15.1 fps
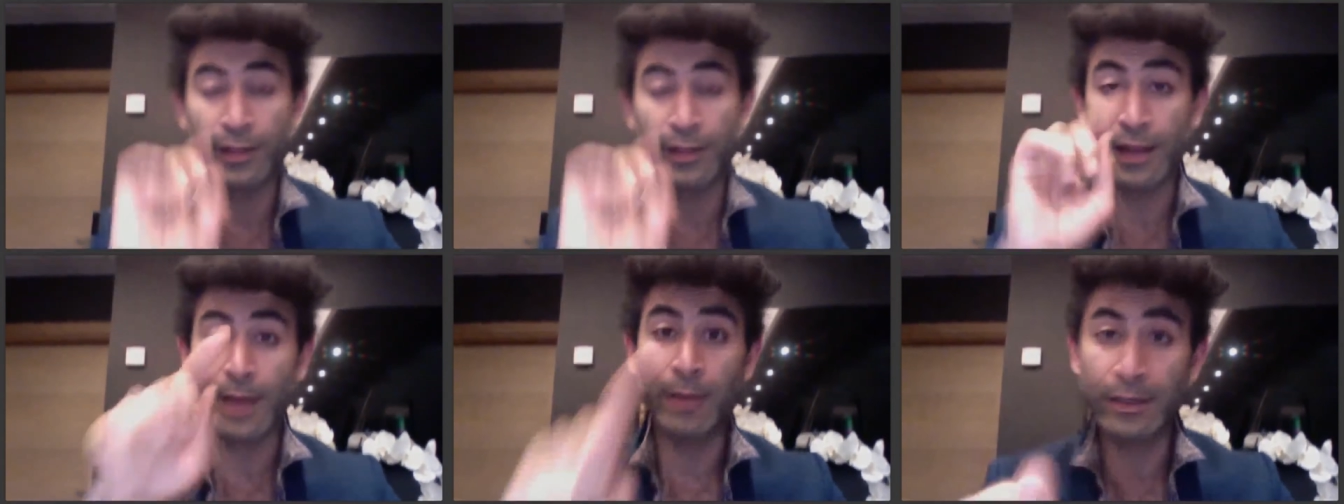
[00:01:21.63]

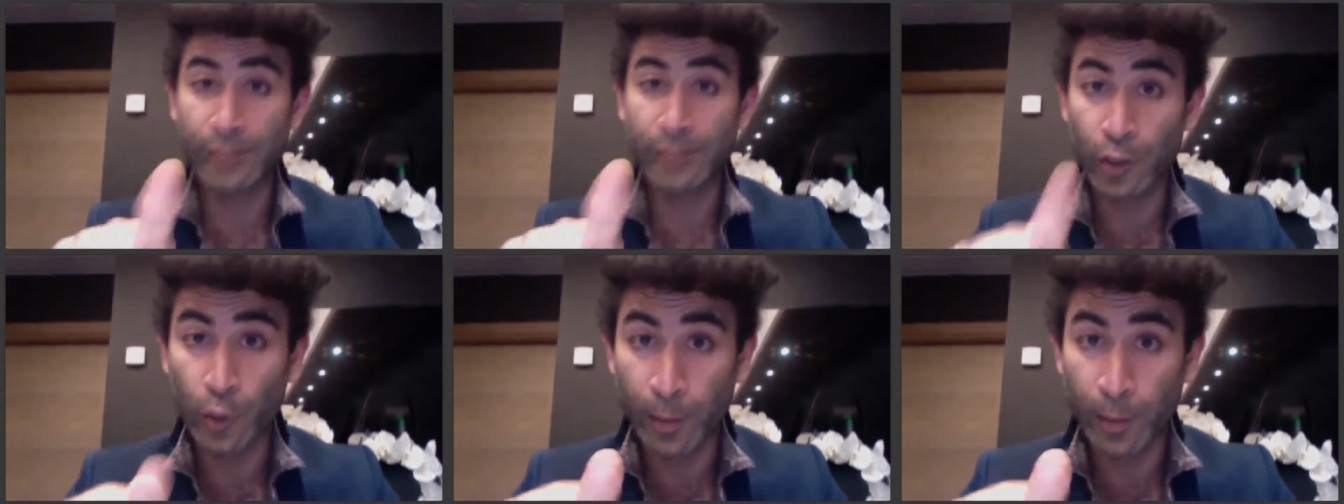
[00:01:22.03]
and then I'm going
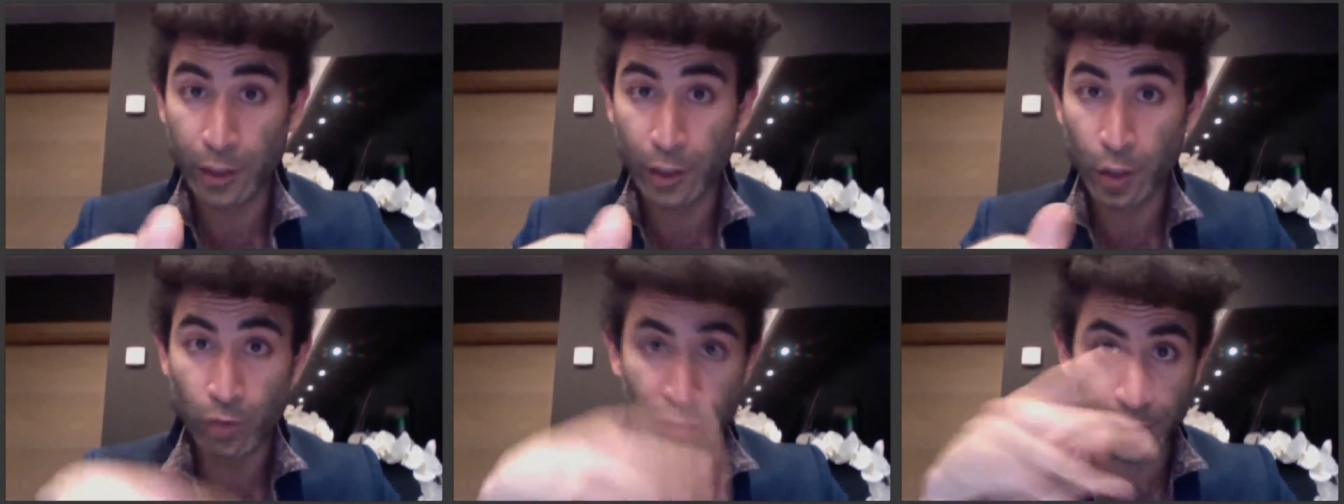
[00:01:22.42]
to tell you about
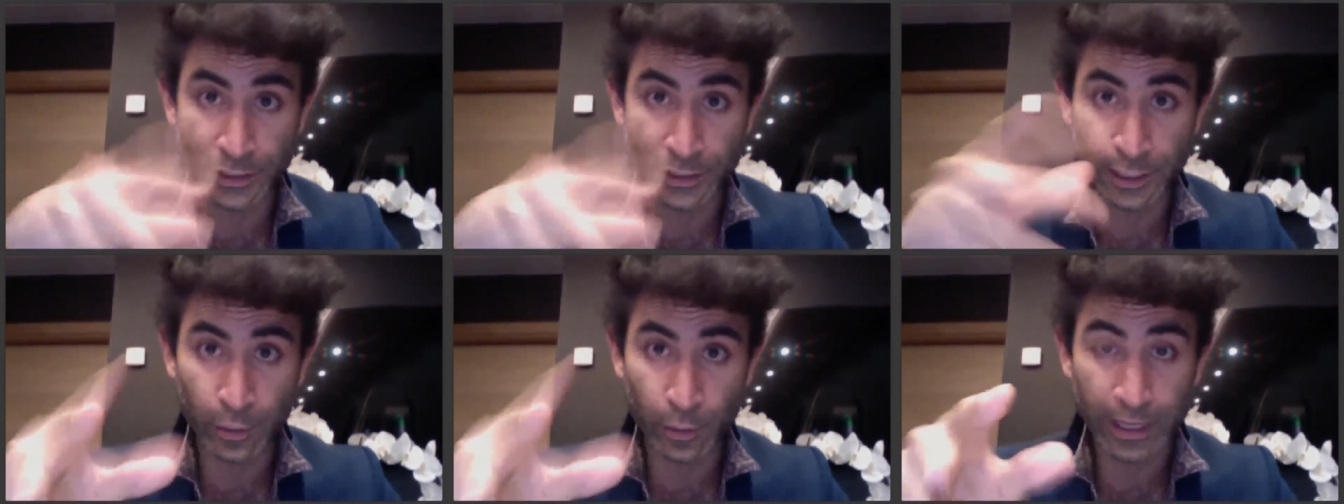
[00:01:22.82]
the coaching
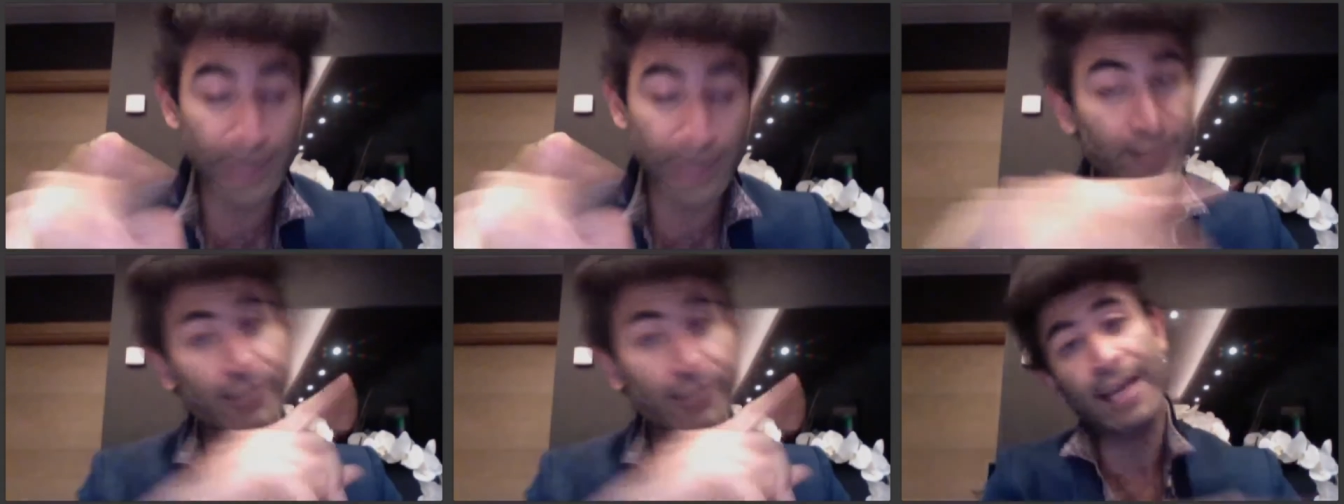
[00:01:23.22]
because I want to
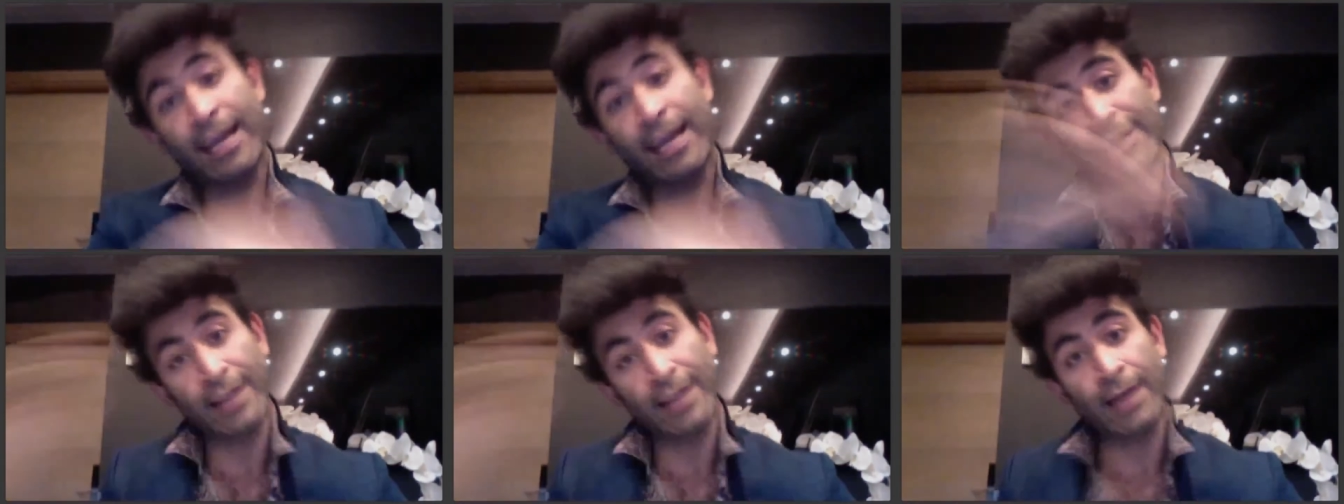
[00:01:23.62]
get into
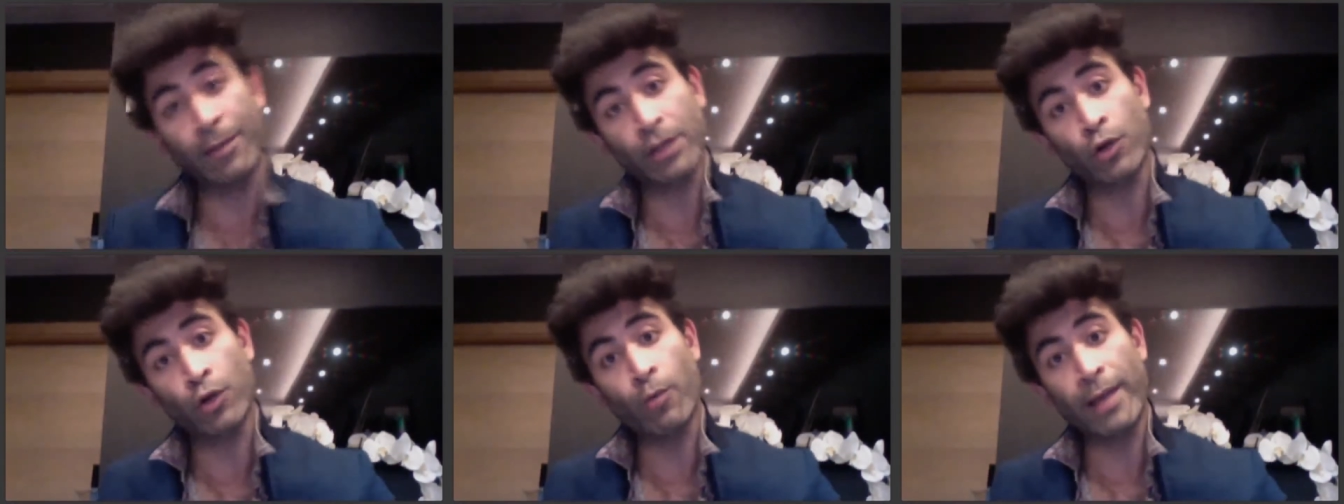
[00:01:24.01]
that, and then I'm
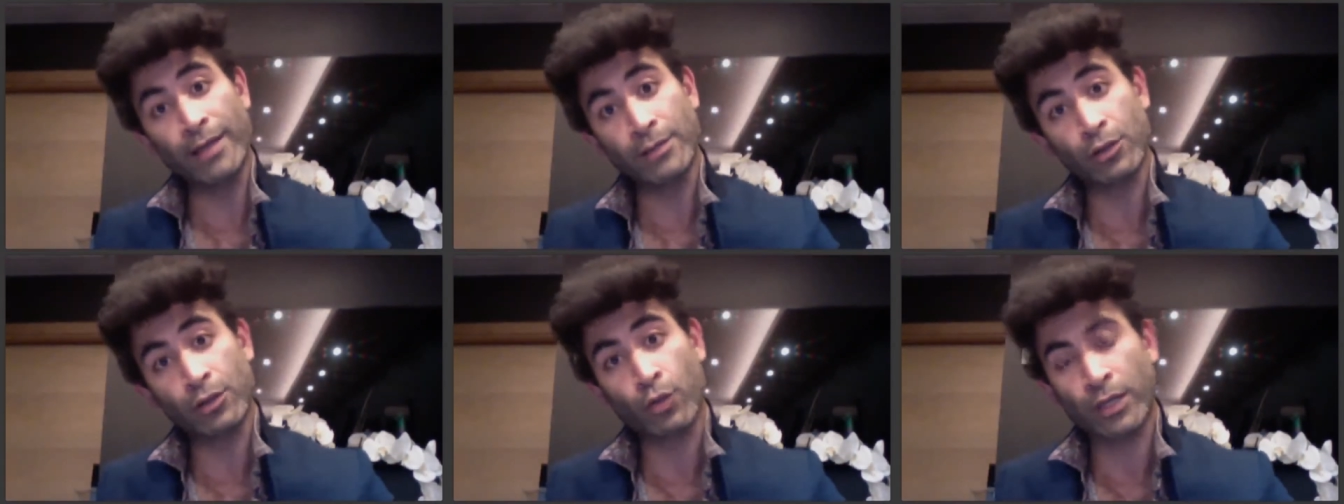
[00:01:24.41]
going to go back
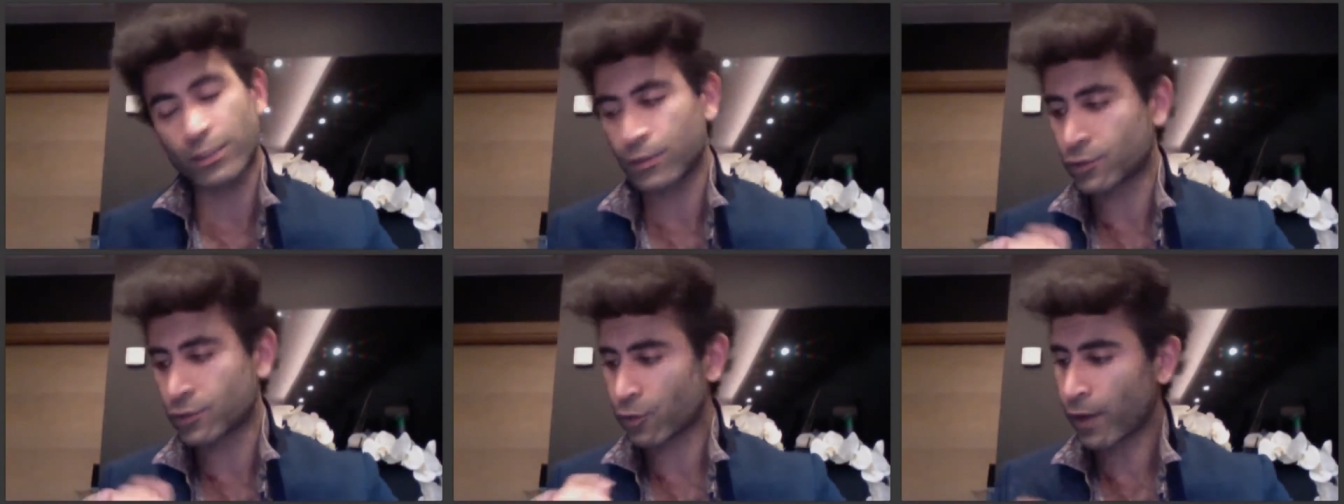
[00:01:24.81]
to the
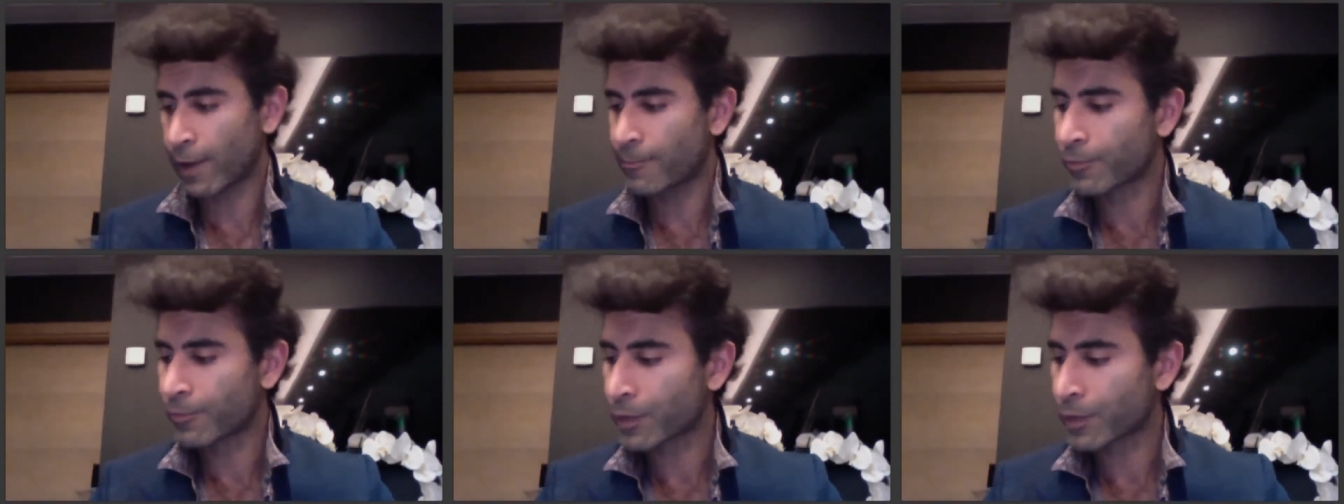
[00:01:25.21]
questions. Okay